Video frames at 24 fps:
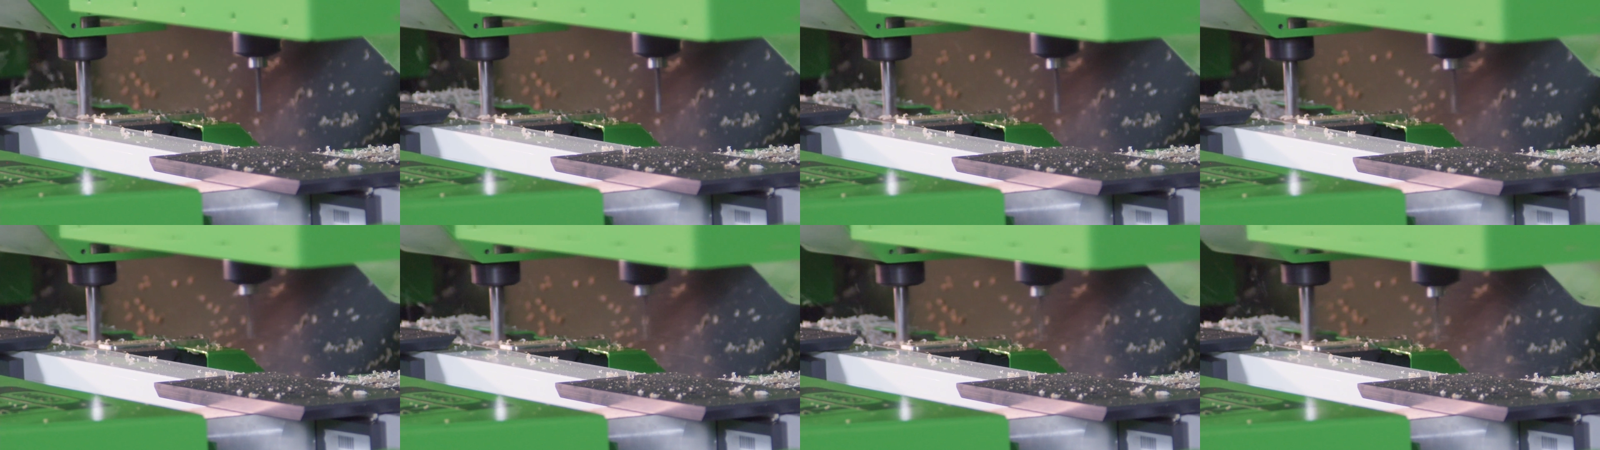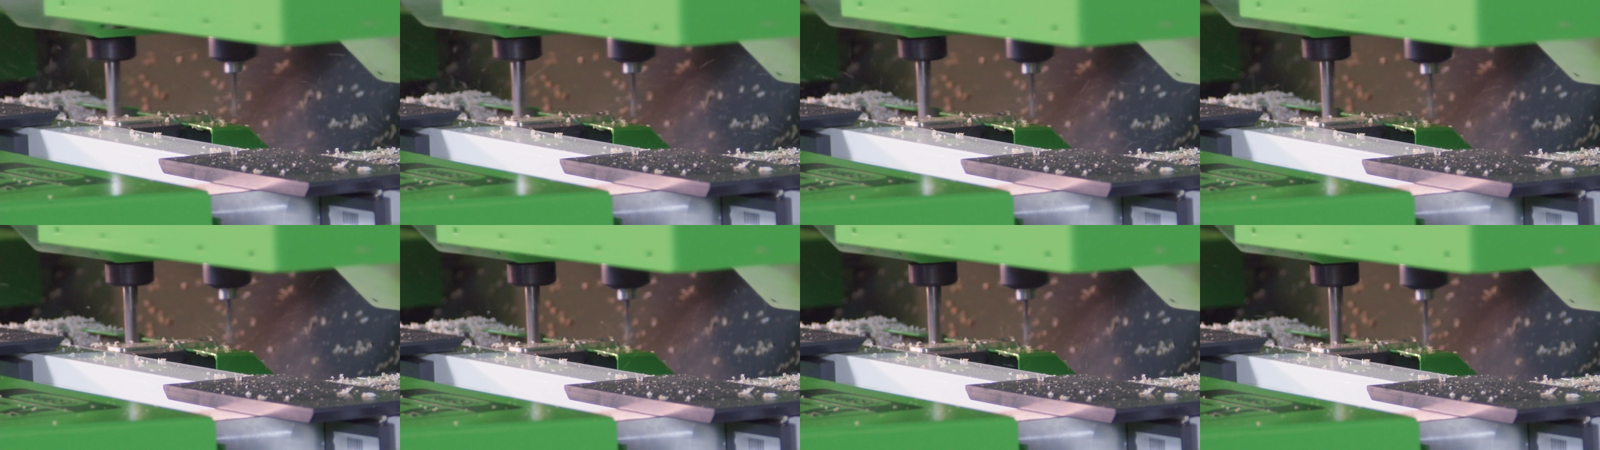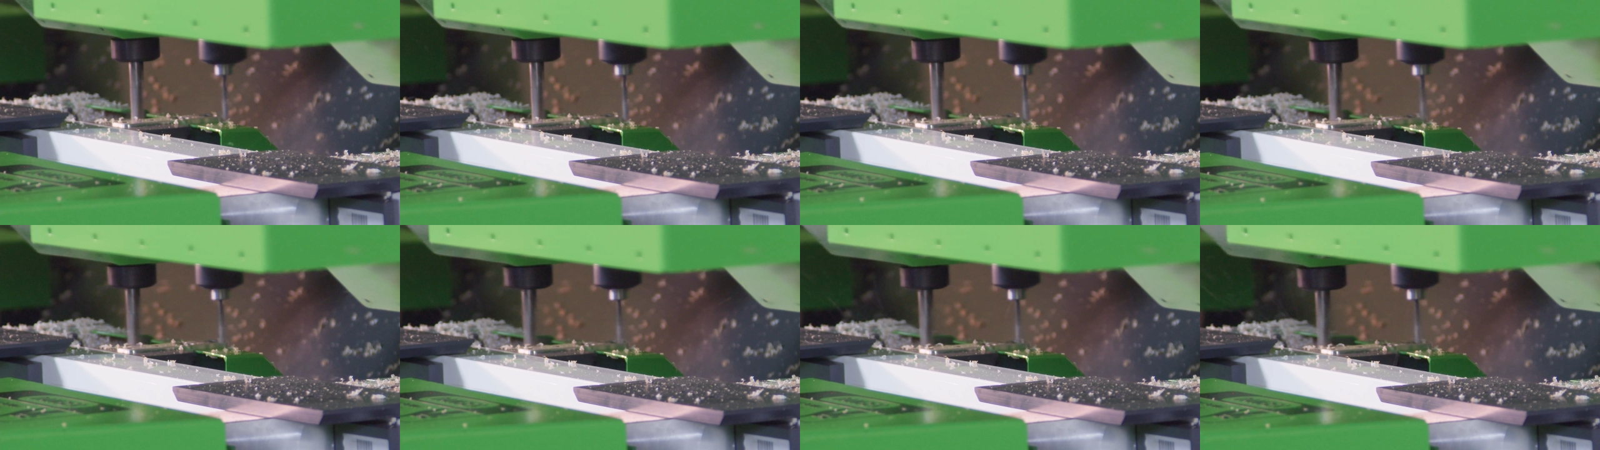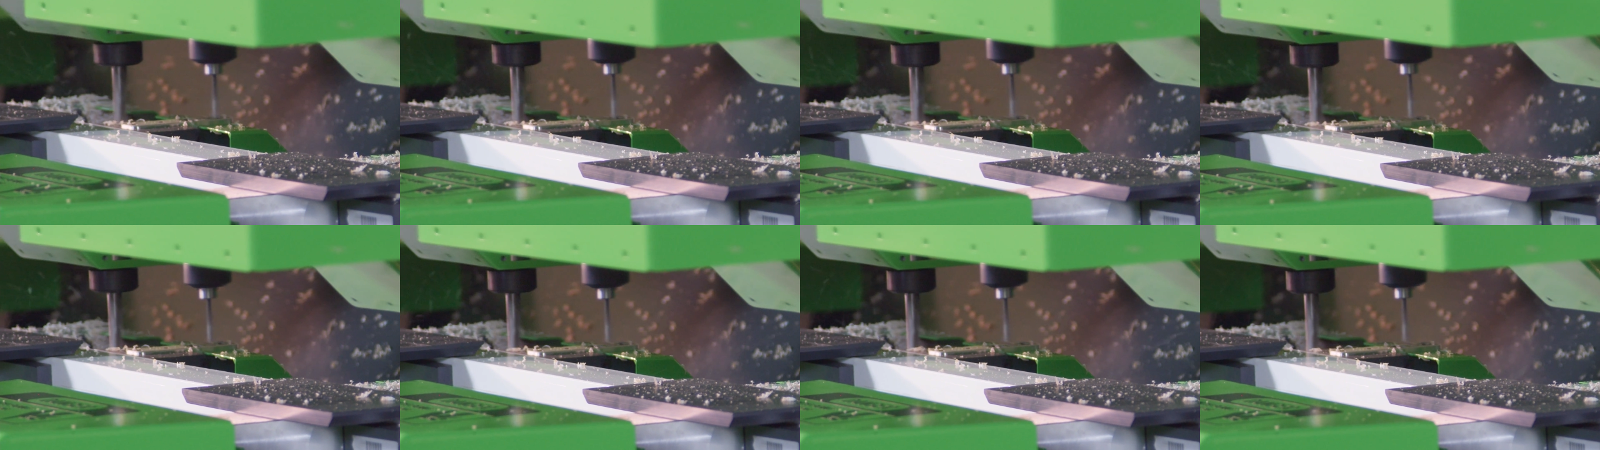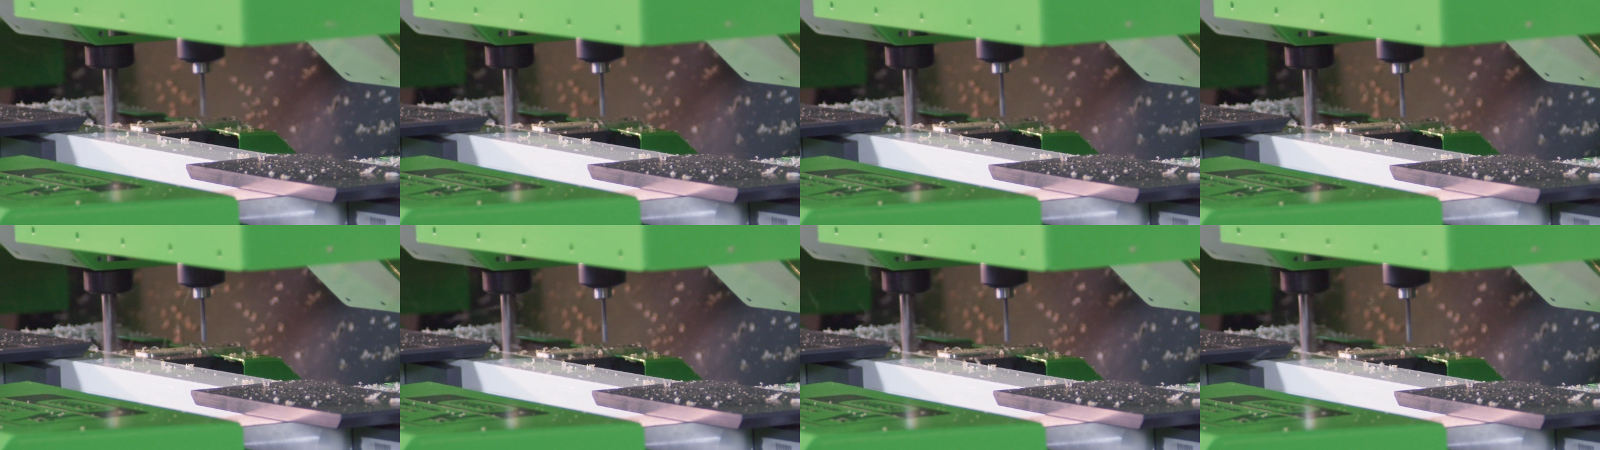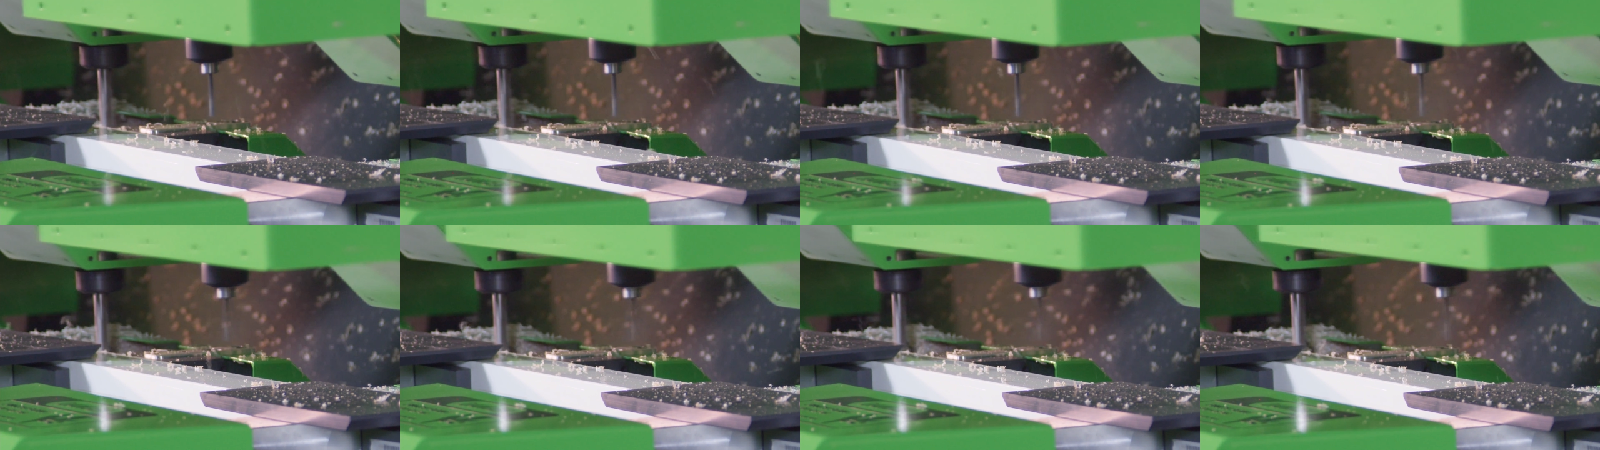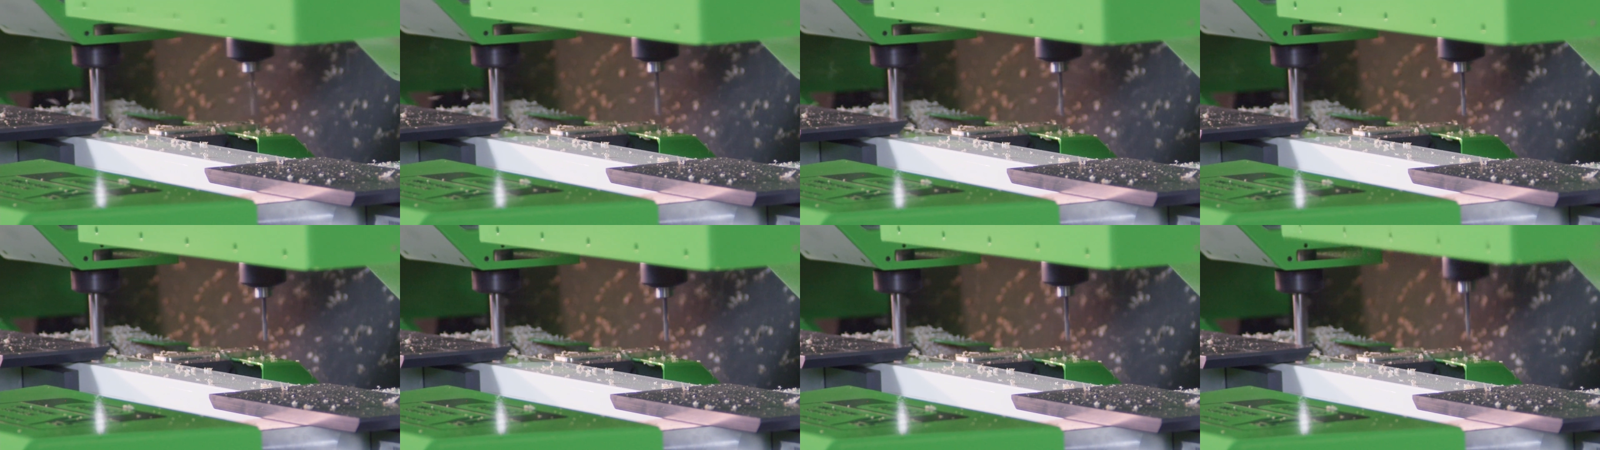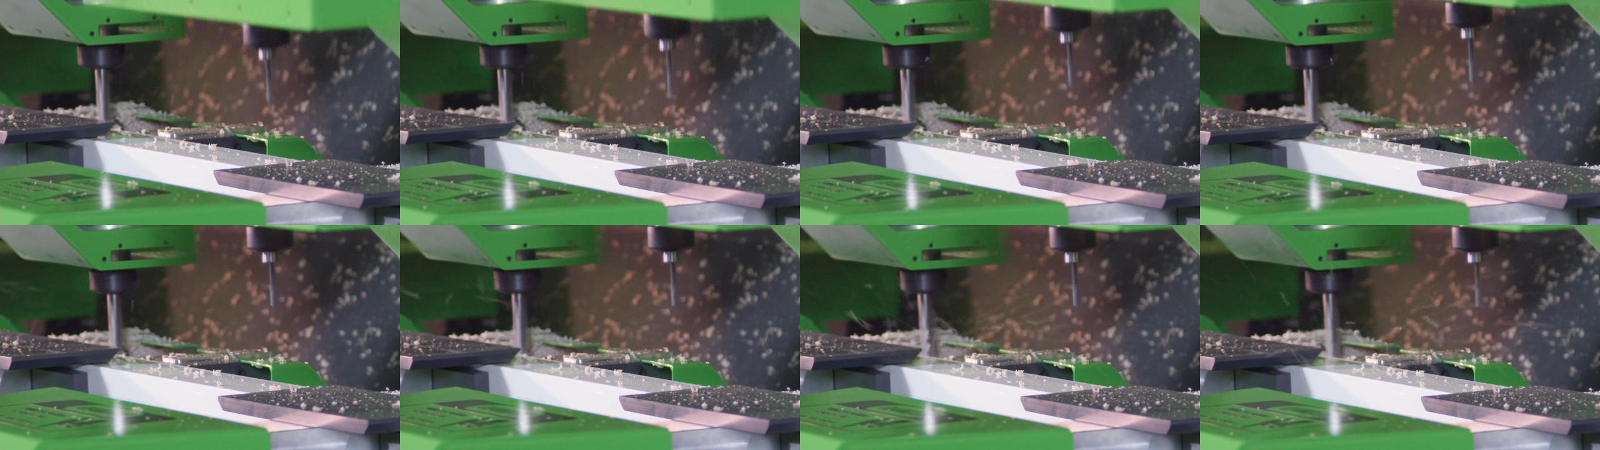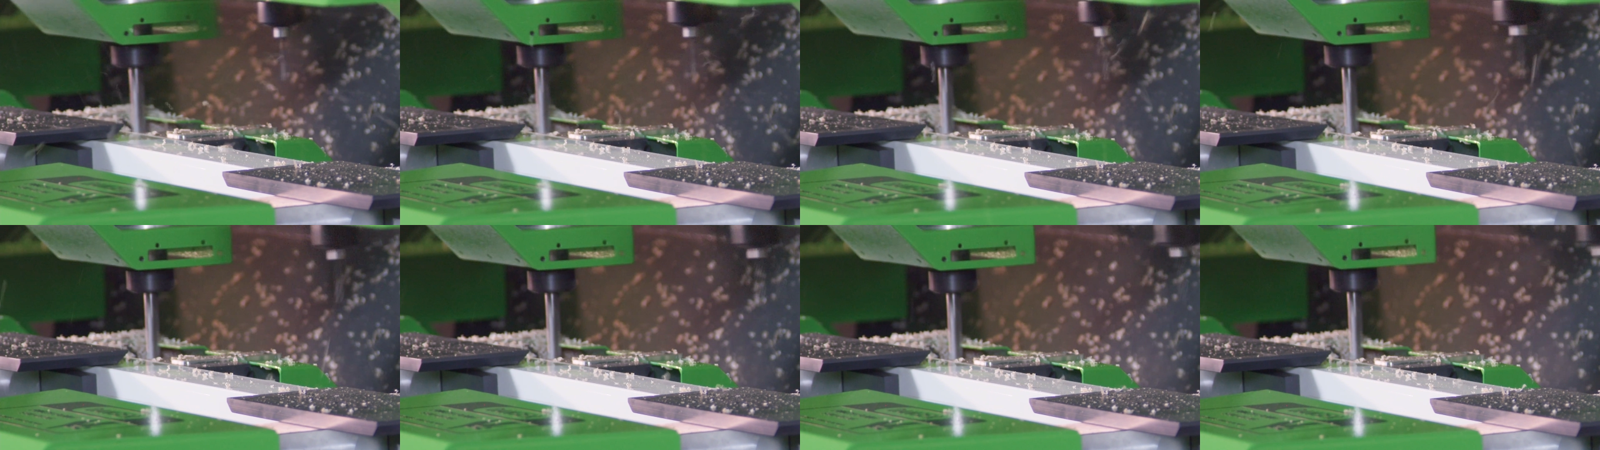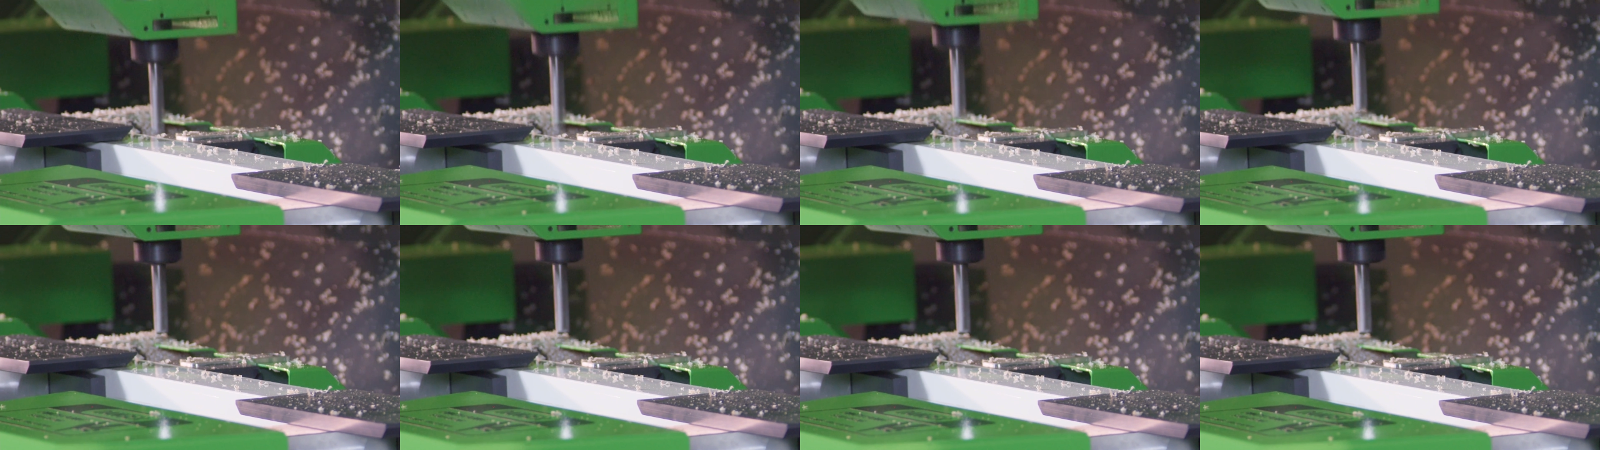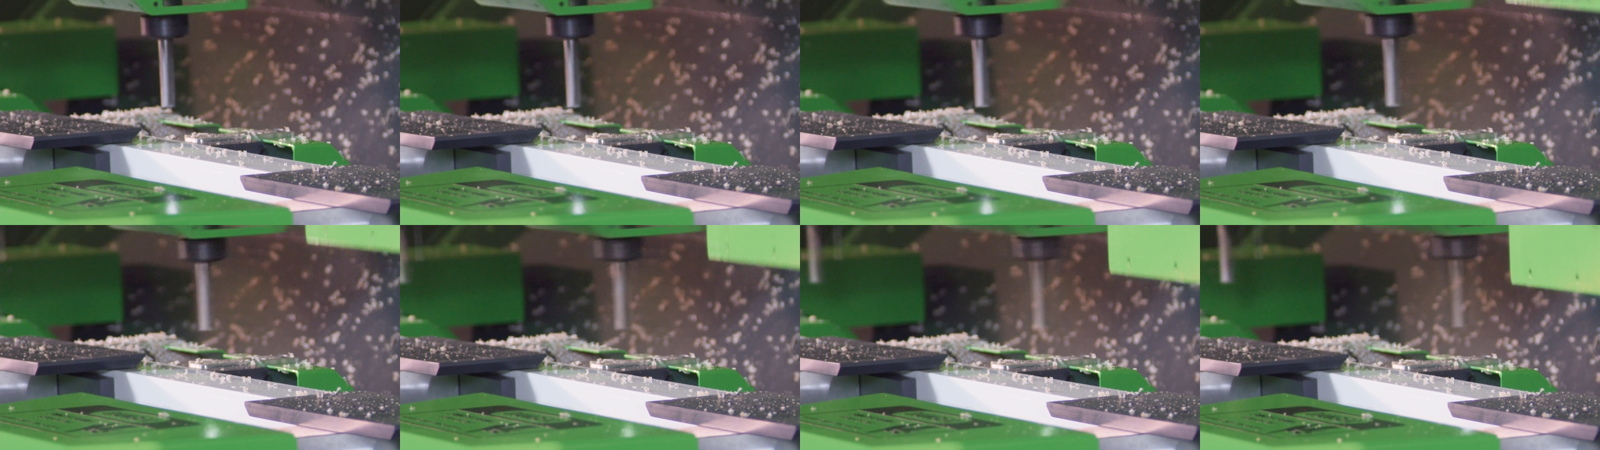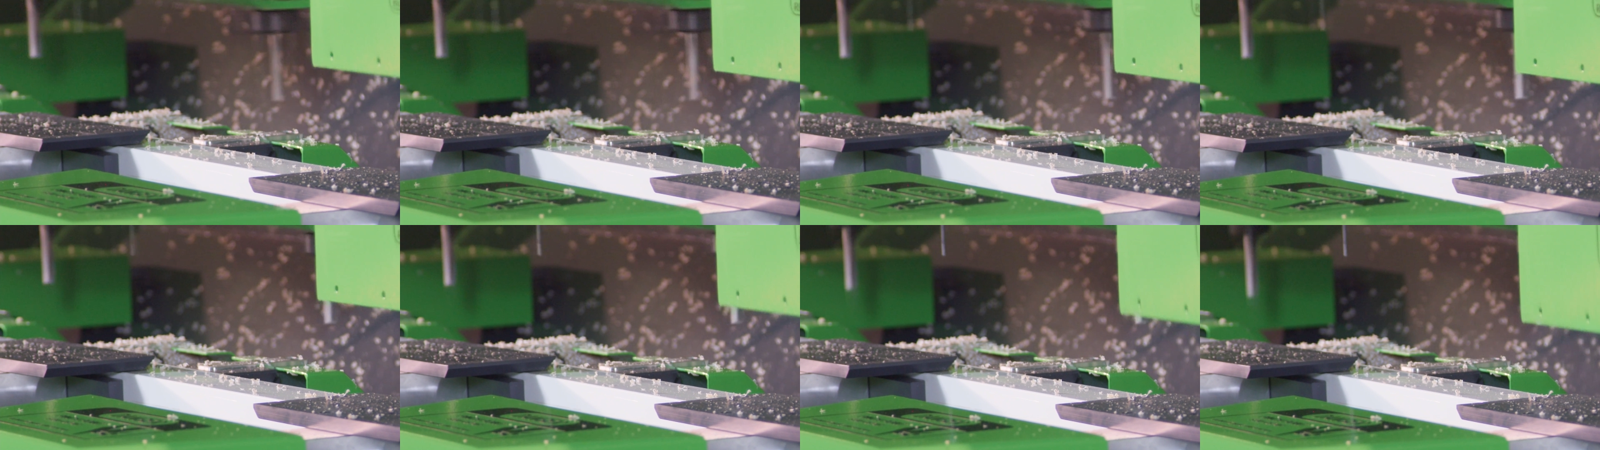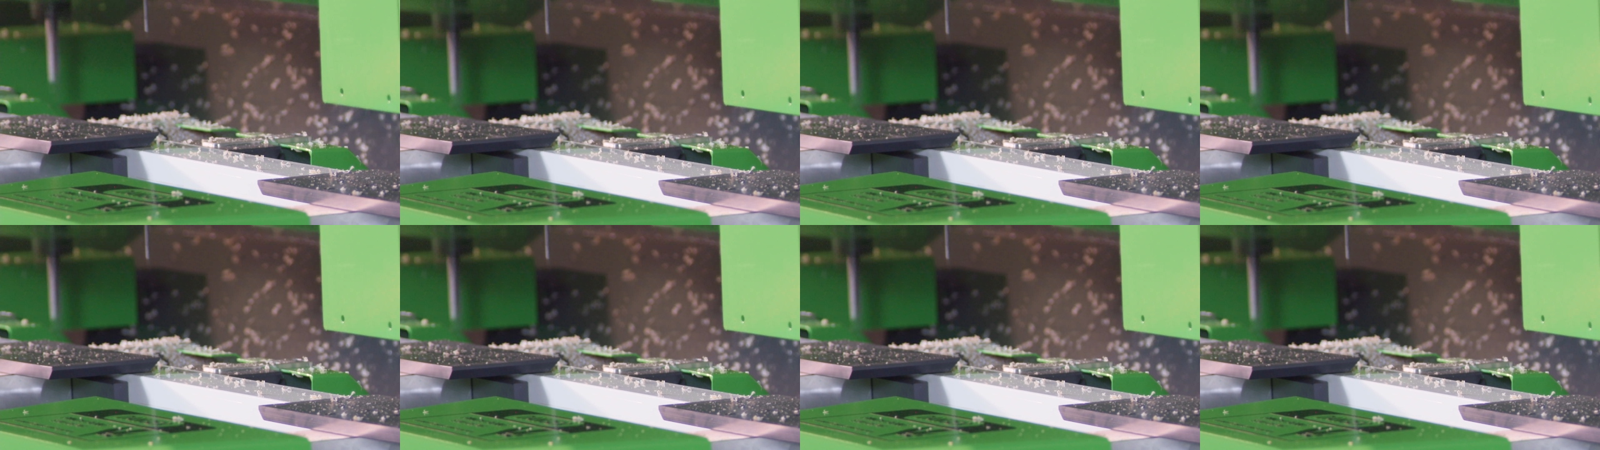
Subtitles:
(no speaker visible)